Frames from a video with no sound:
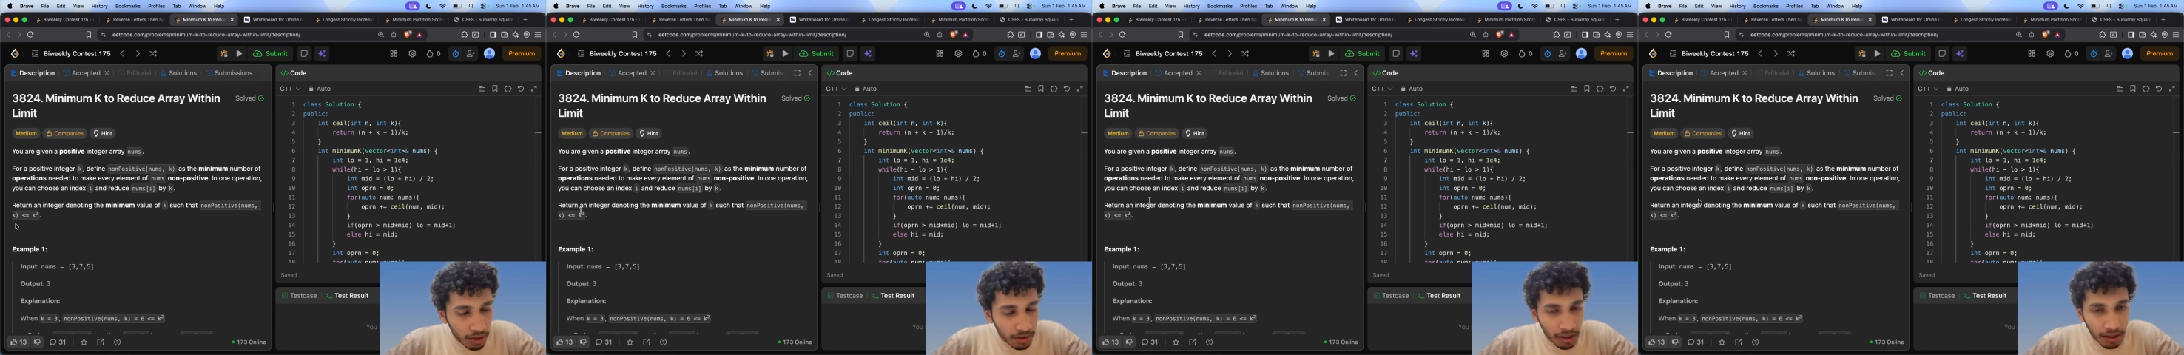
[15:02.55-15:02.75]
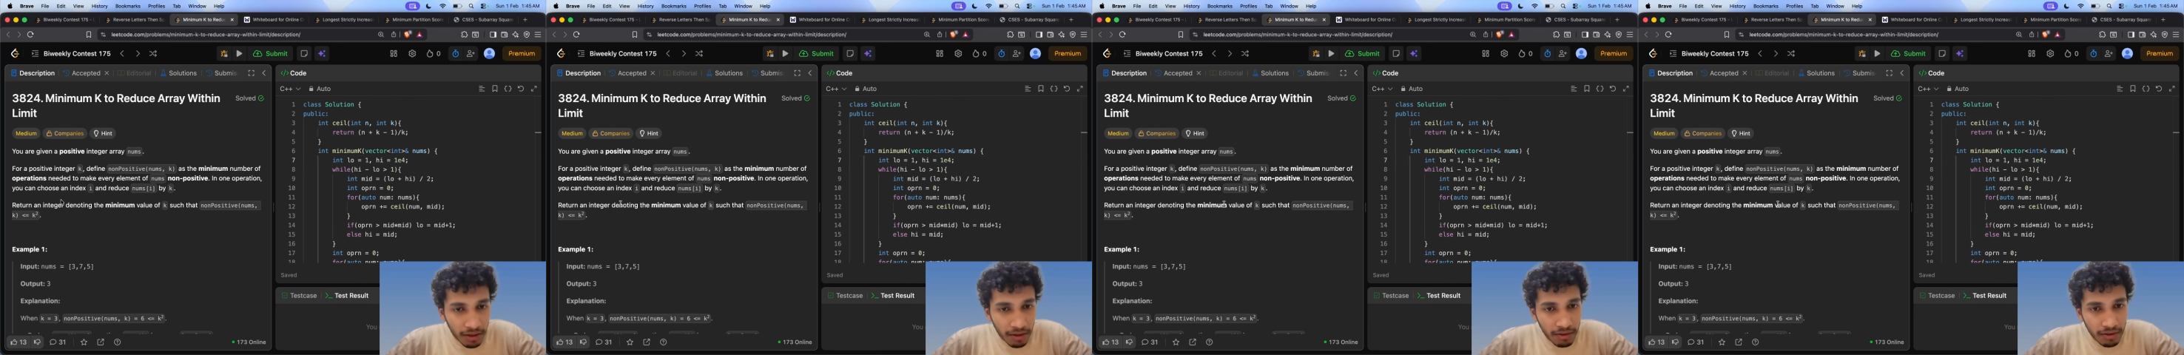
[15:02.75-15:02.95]

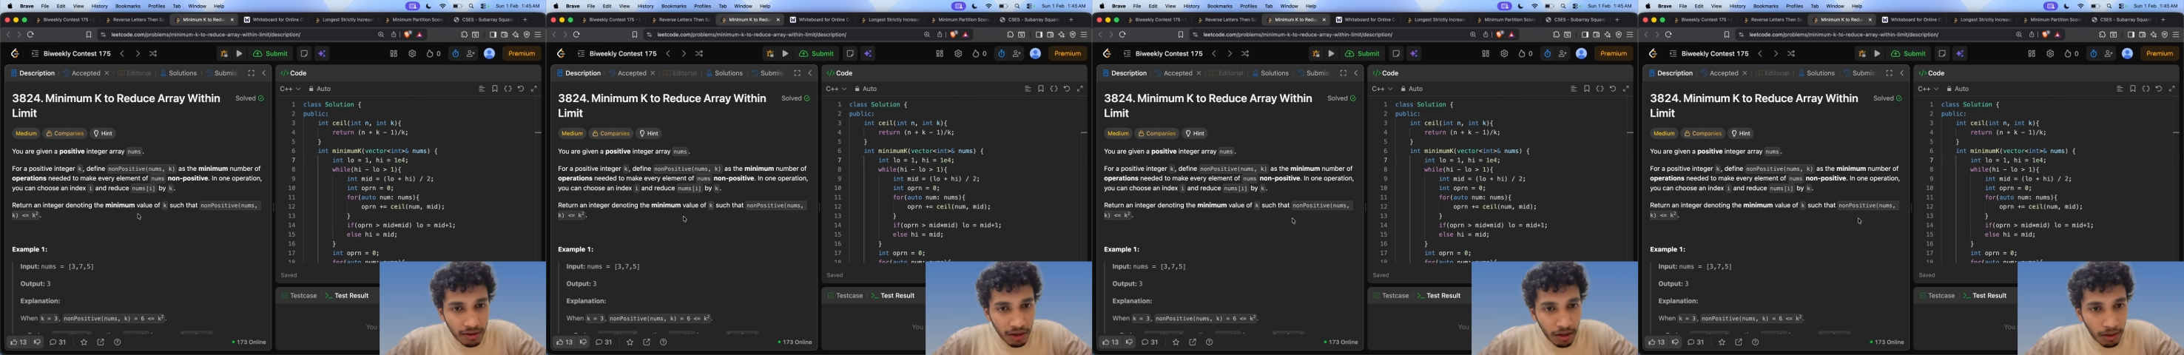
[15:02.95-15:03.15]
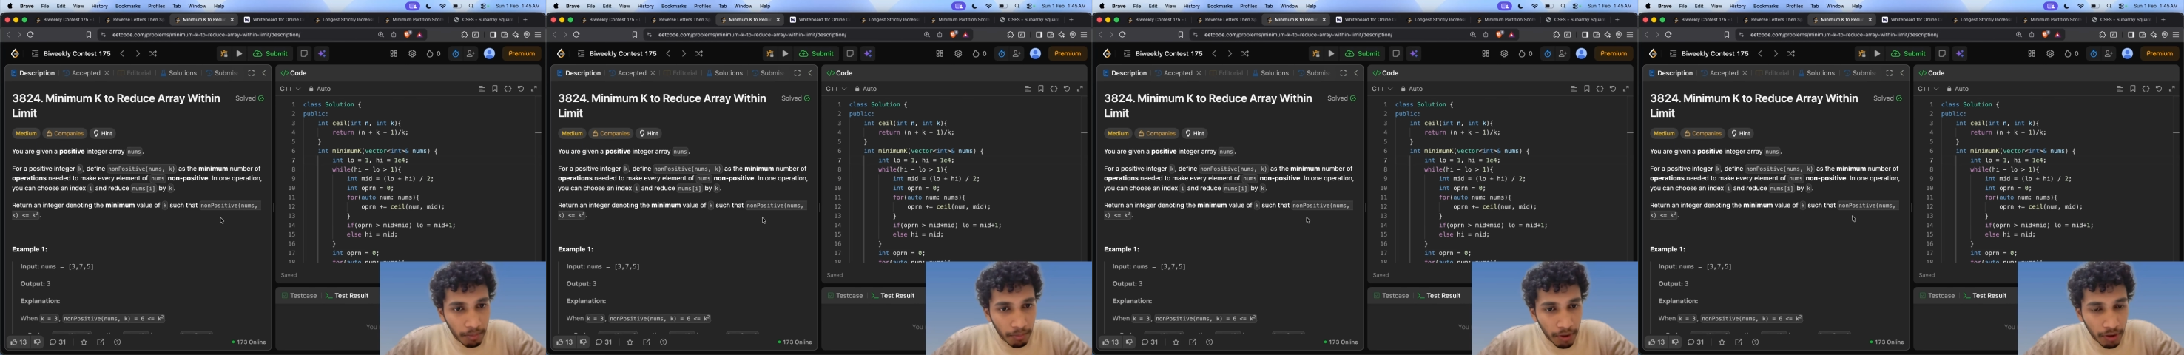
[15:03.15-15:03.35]
that is the
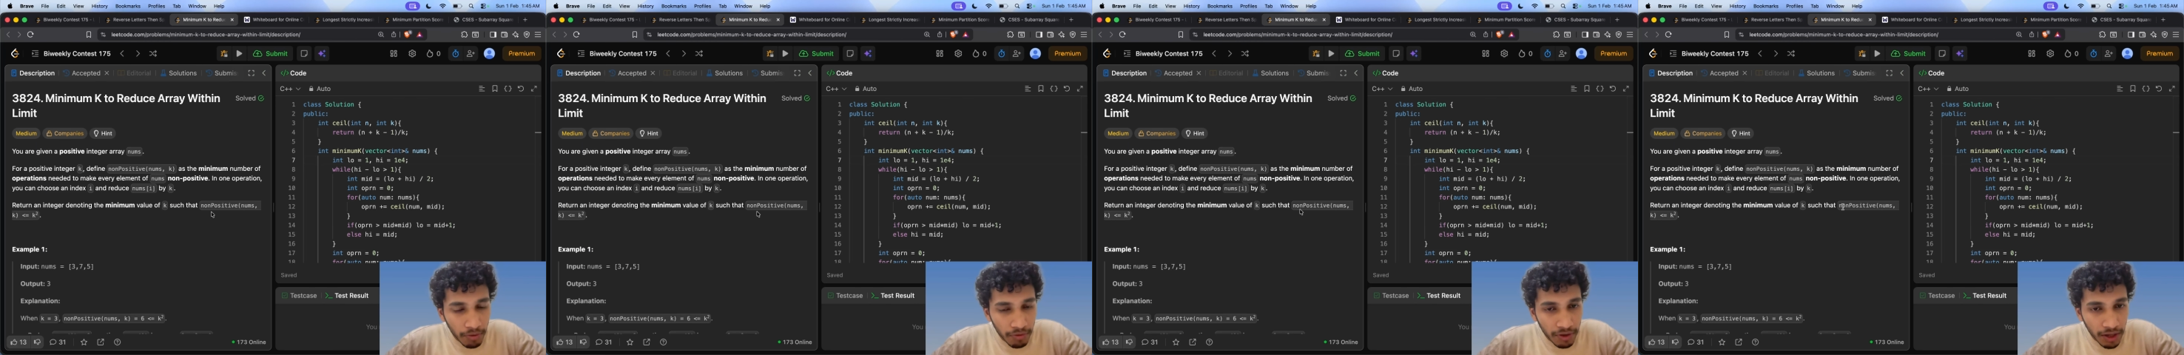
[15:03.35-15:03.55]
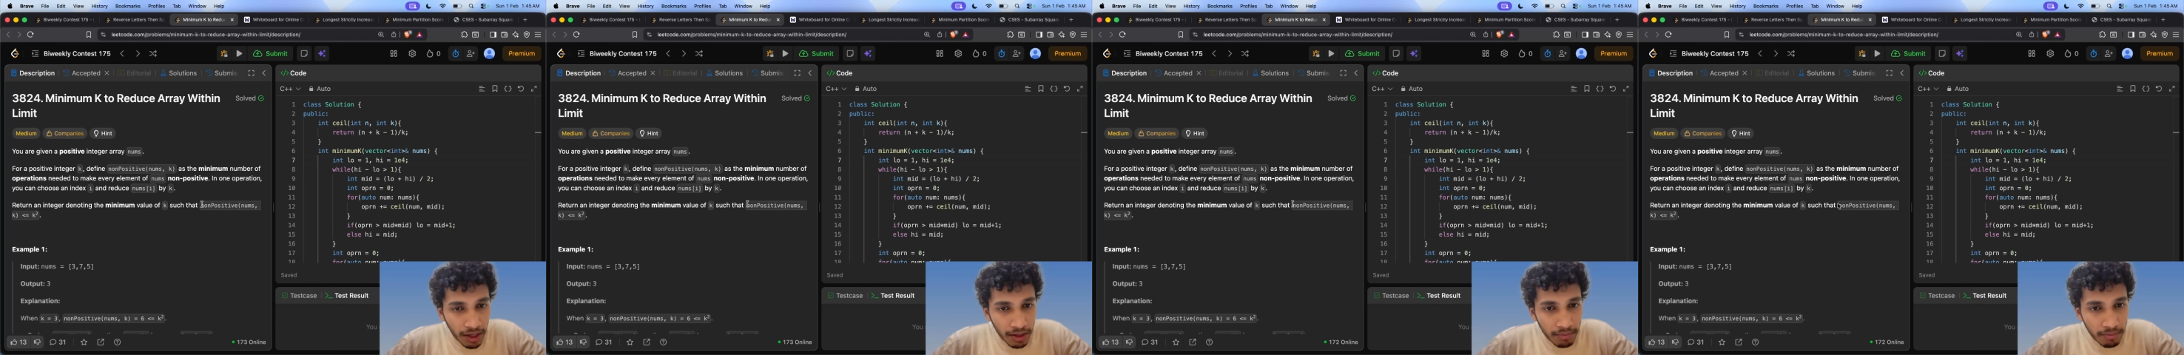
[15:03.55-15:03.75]
number
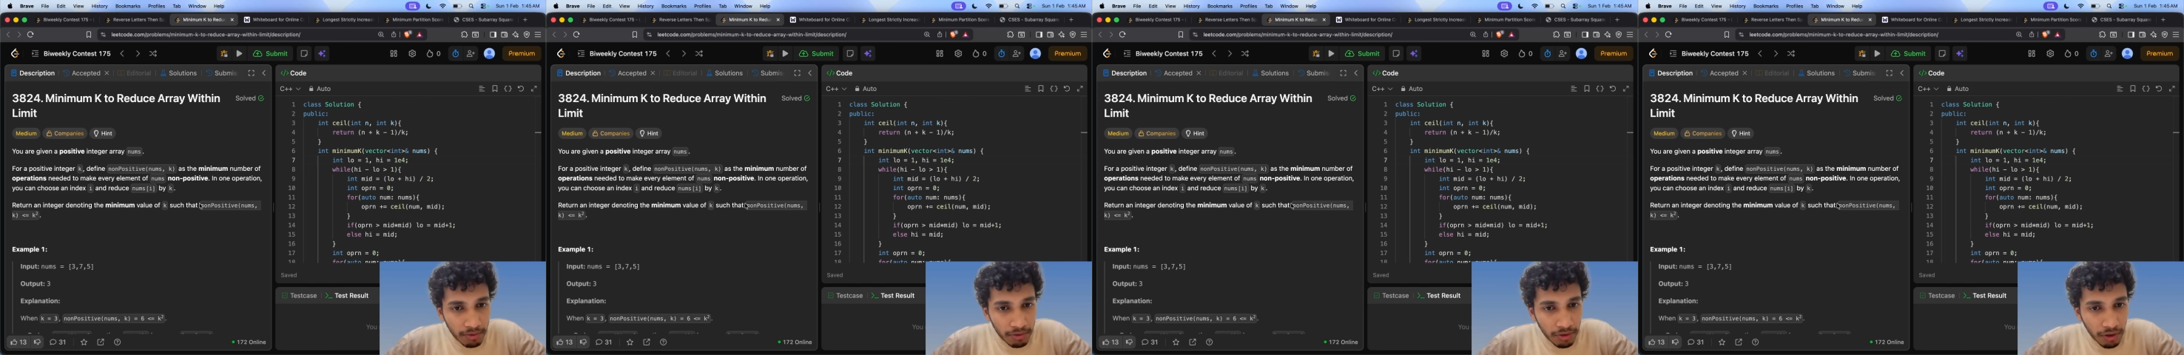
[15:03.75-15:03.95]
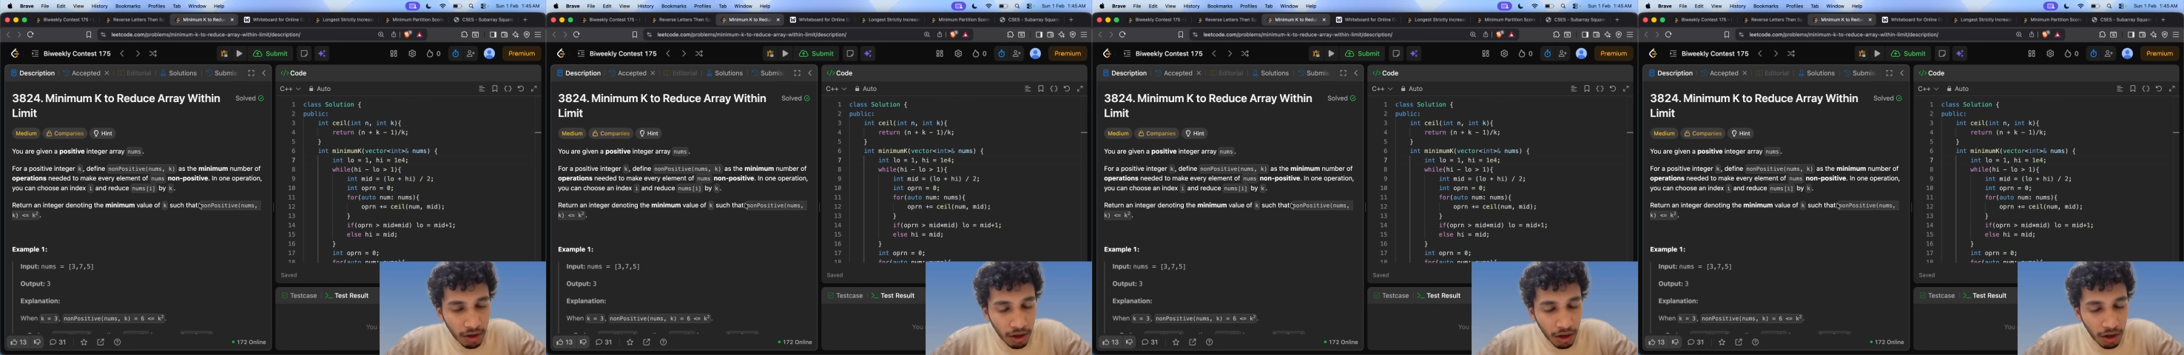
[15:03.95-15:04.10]
of times